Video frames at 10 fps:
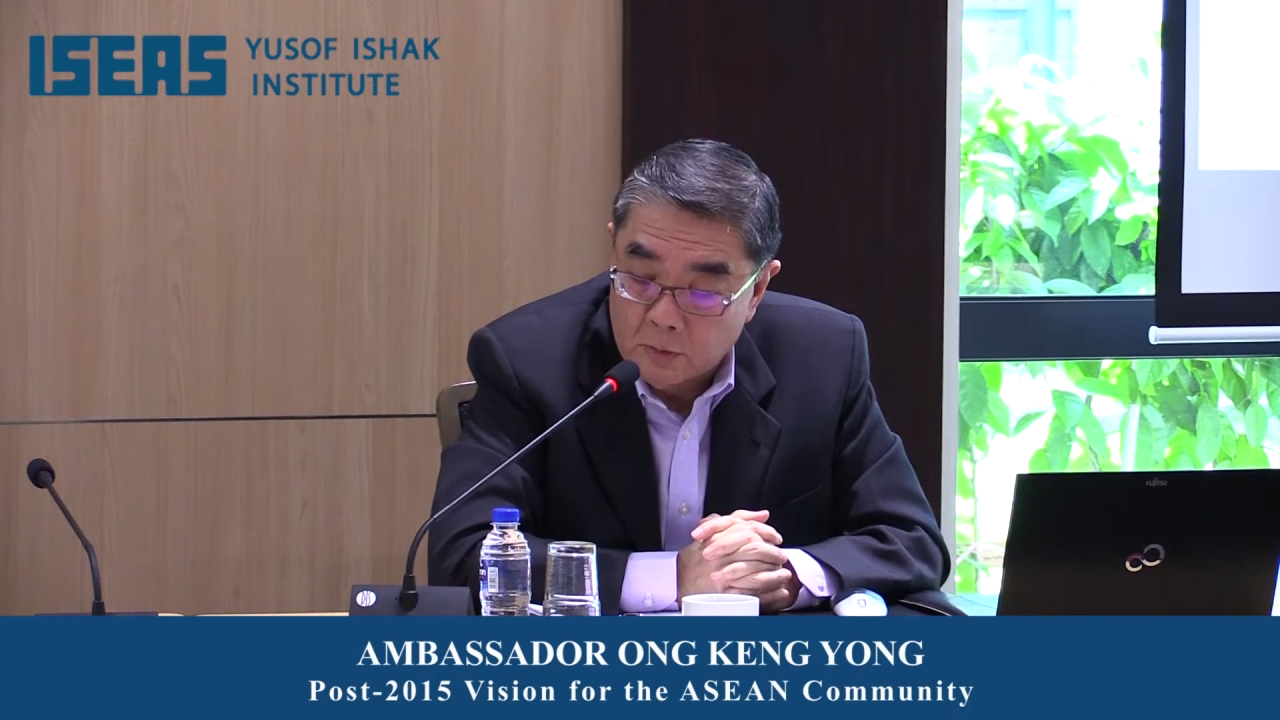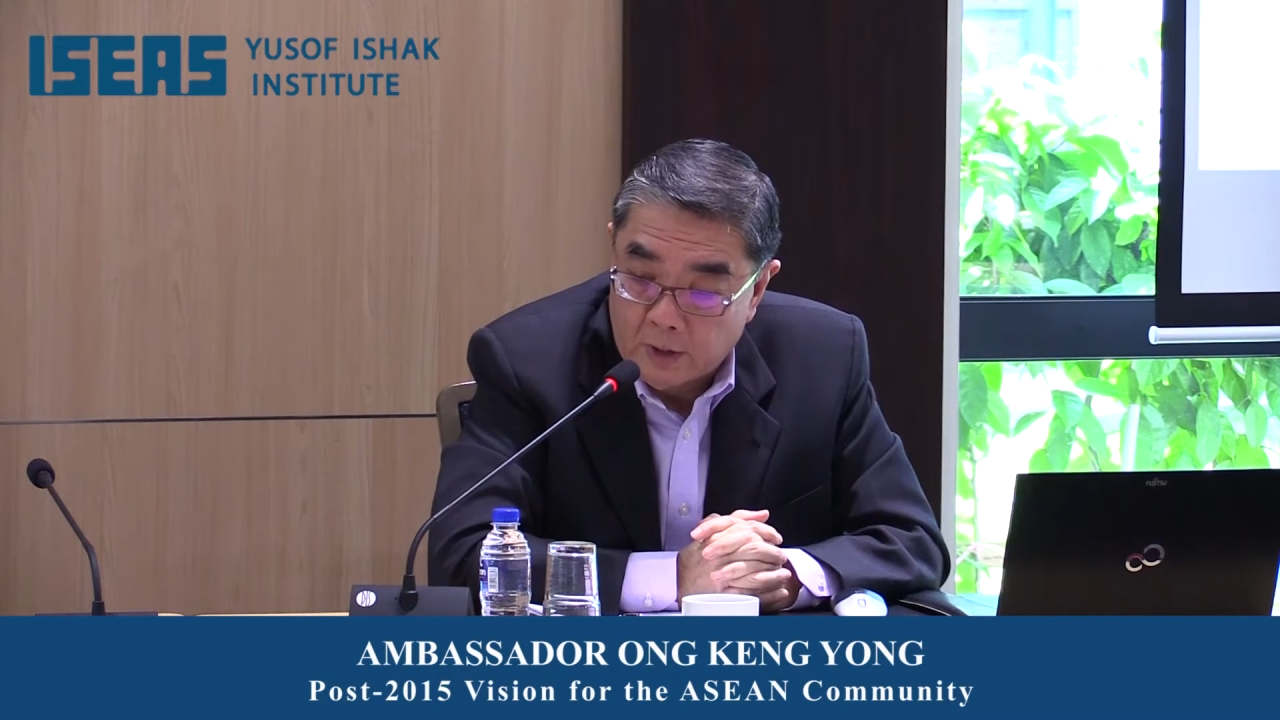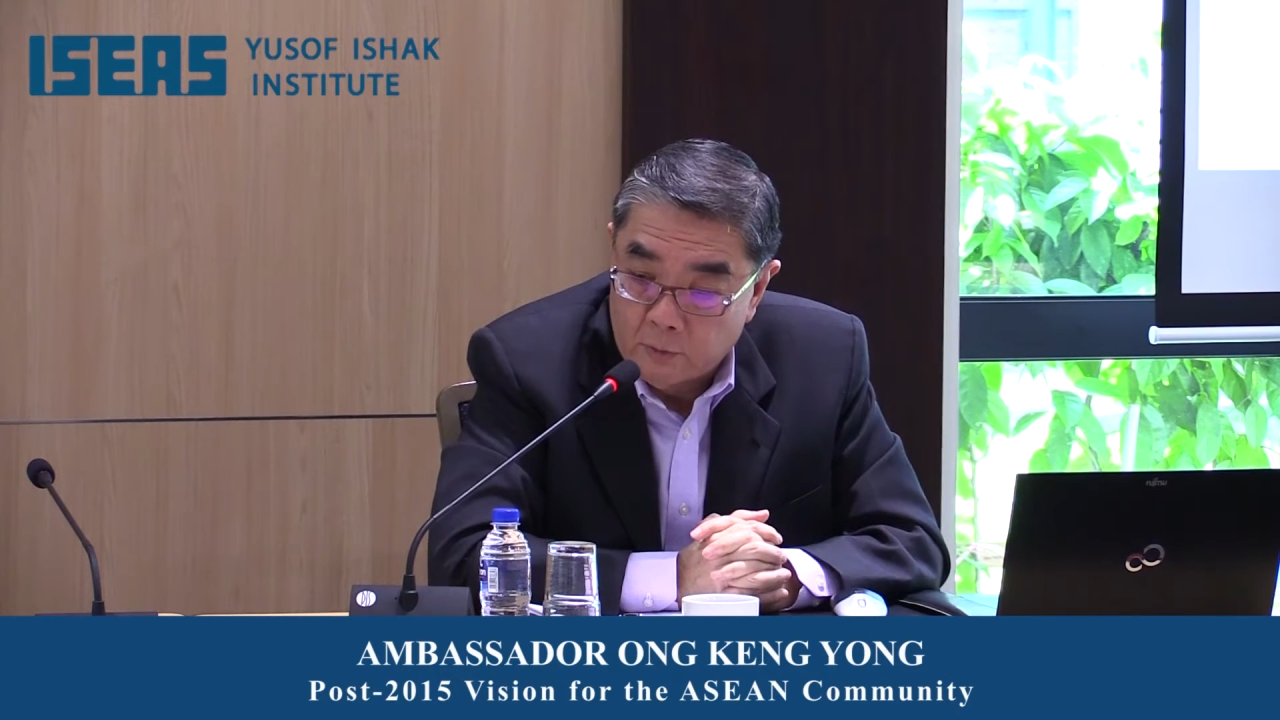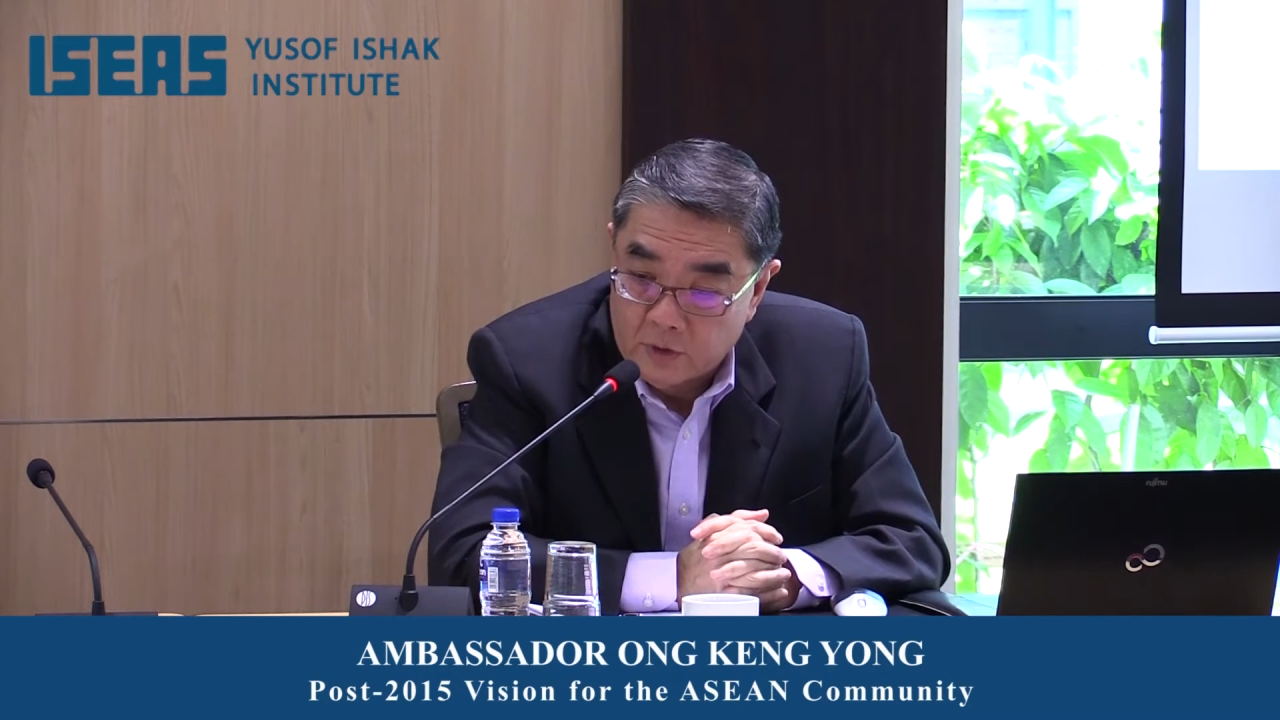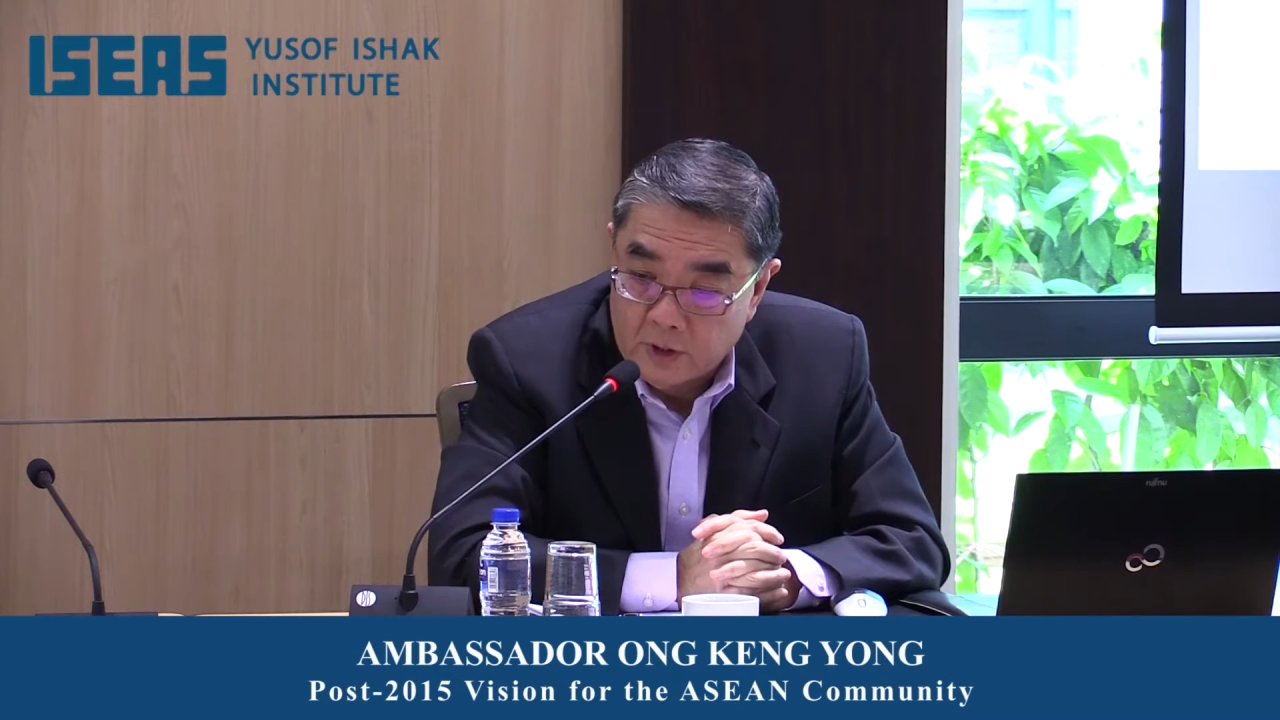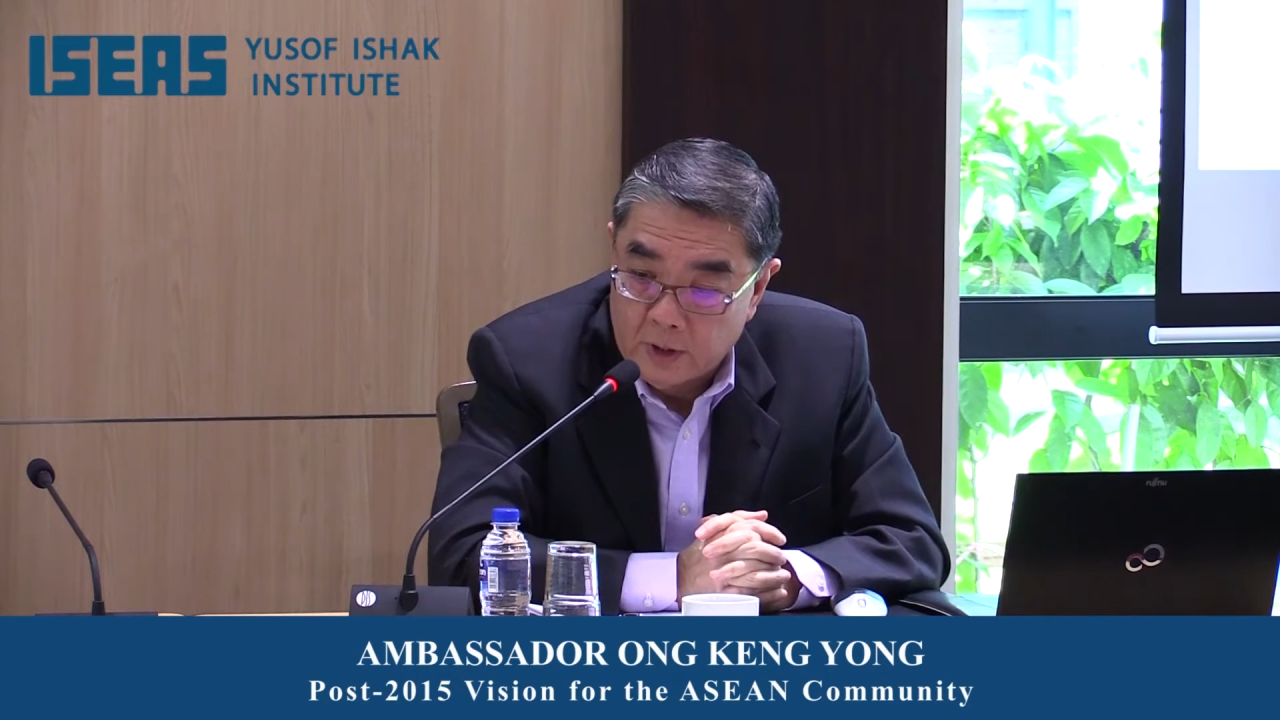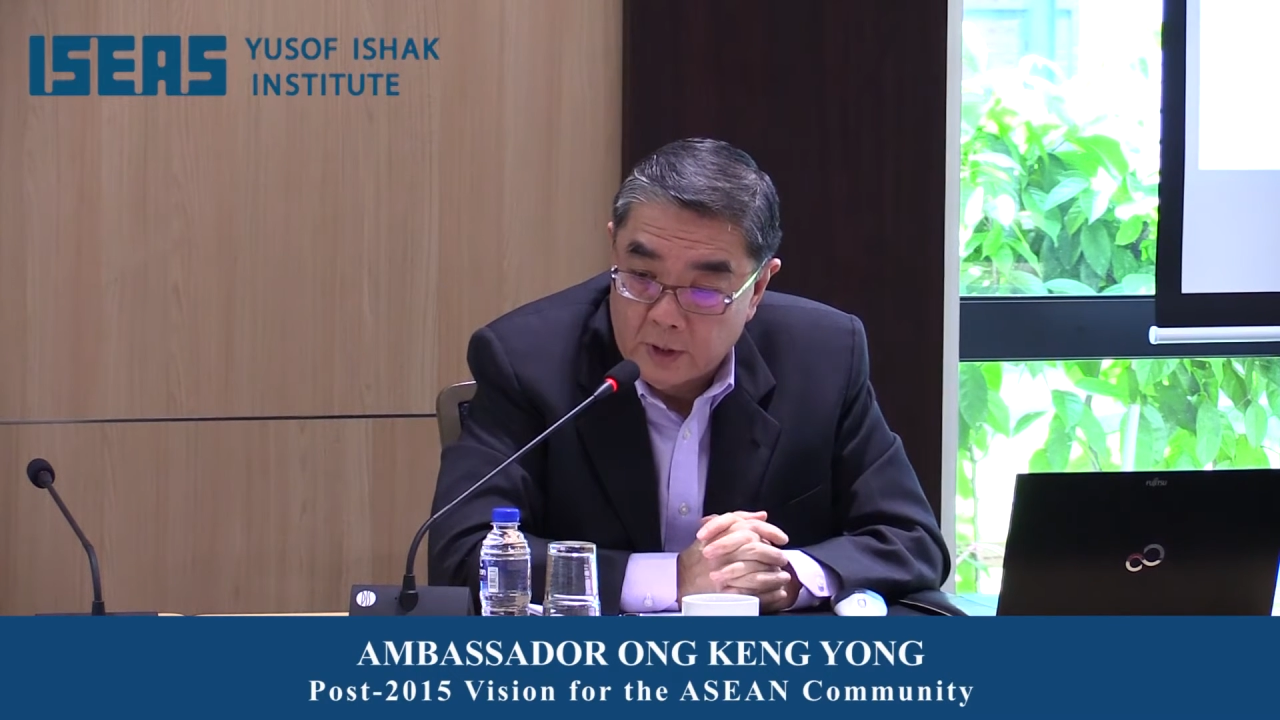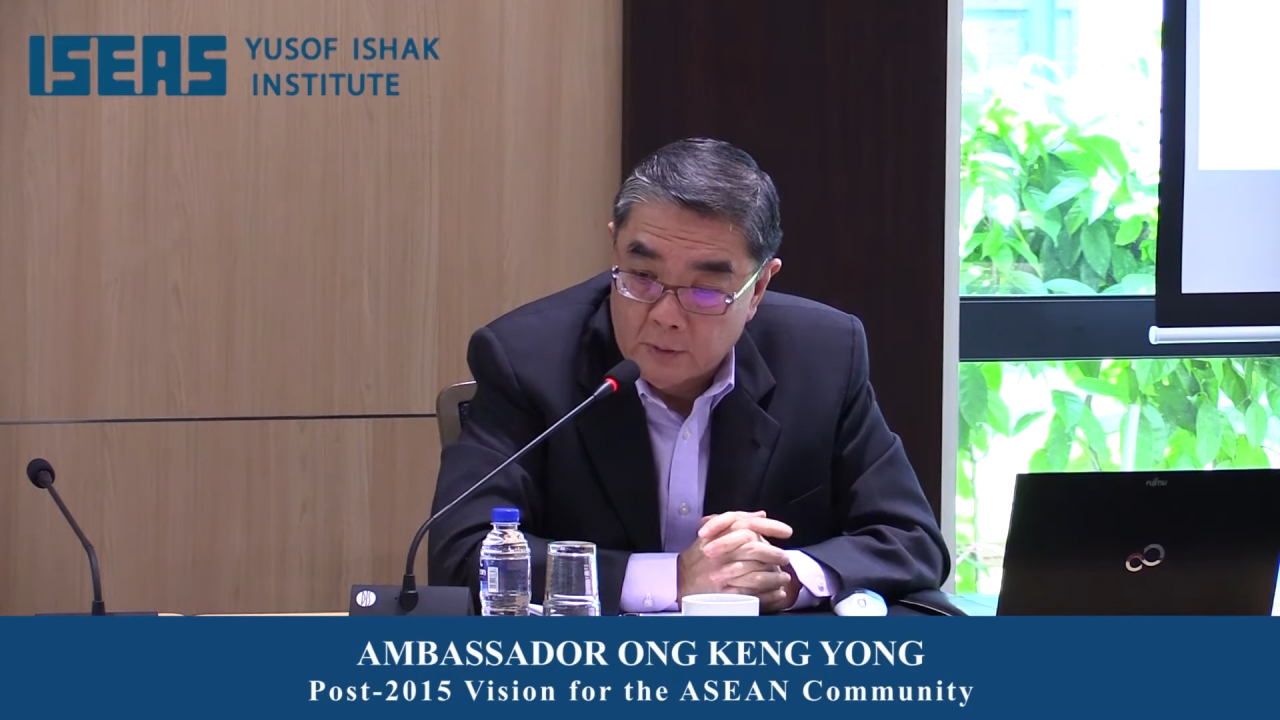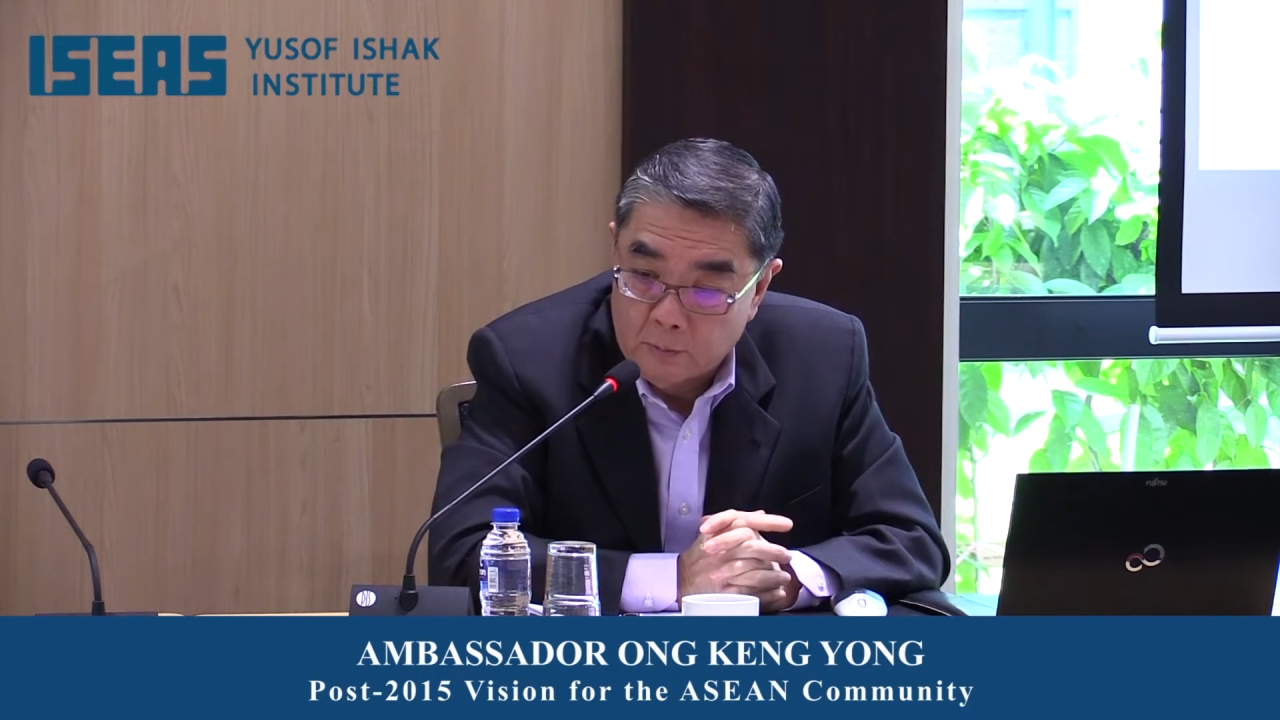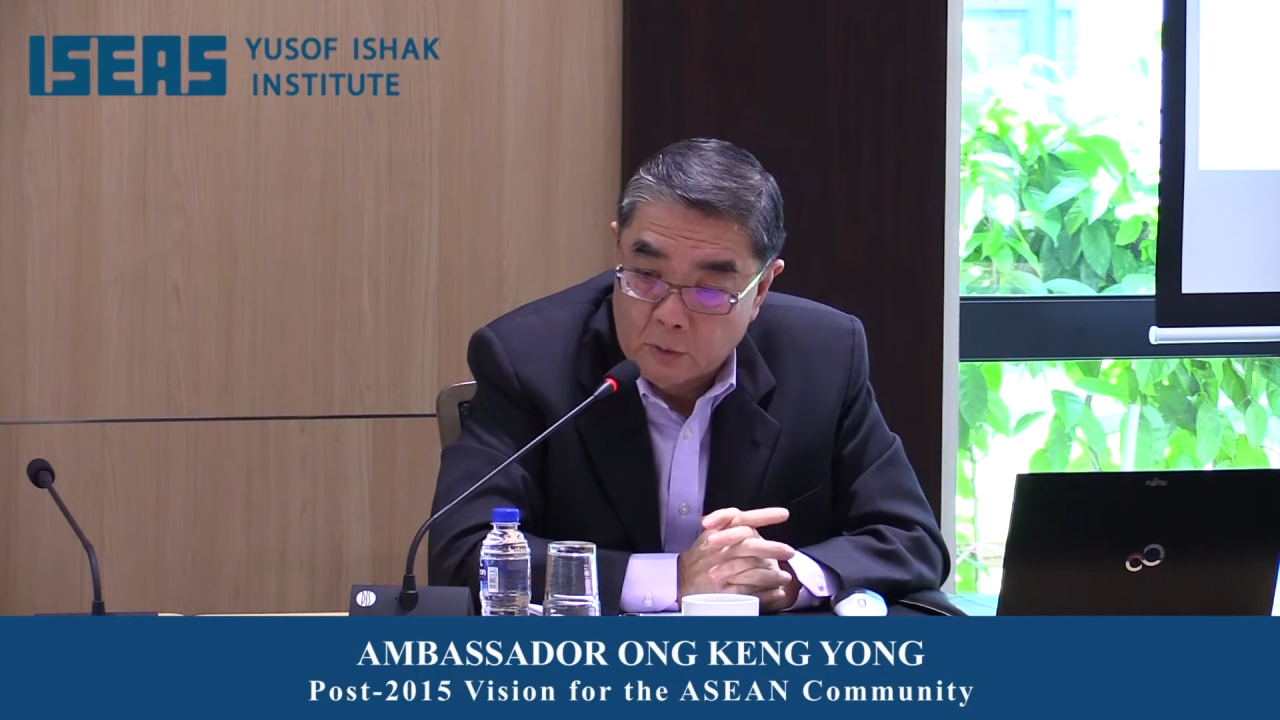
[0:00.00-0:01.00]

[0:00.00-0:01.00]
I would say,